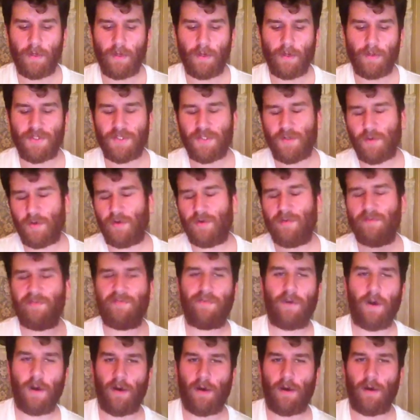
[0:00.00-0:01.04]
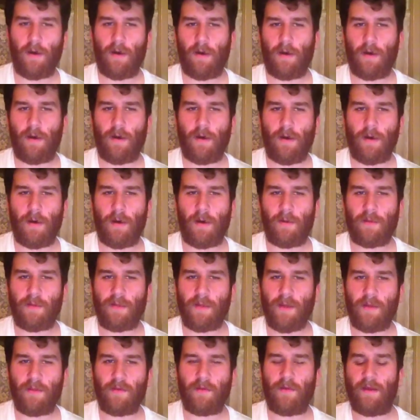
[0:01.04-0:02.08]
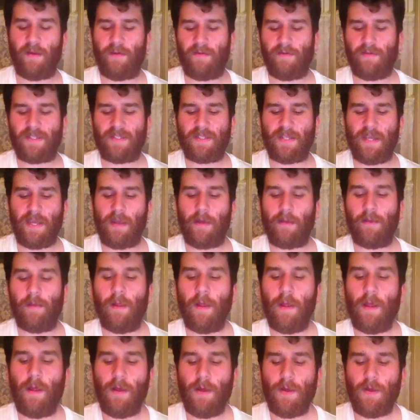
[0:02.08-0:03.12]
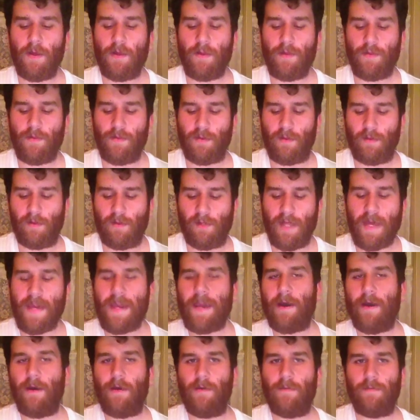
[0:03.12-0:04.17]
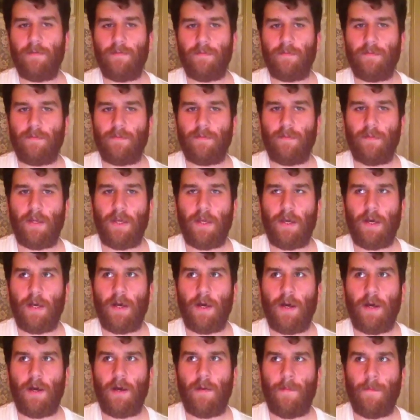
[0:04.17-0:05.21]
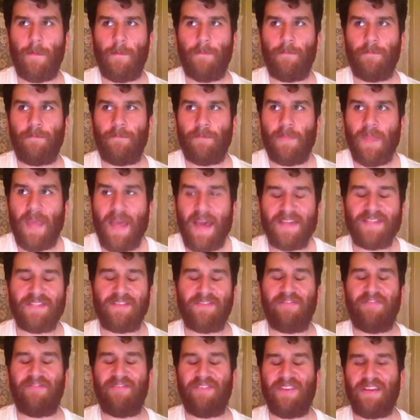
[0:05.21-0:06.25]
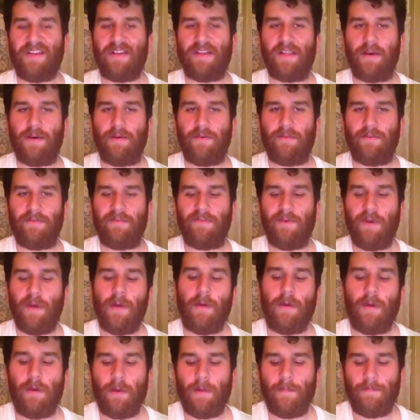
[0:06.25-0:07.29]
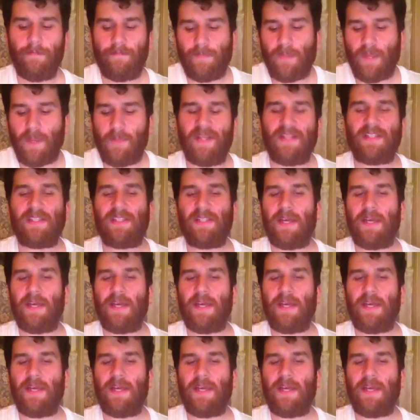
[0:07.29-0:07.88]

Sort of on the other end of the scale, the layout has a feel of, I mean, it's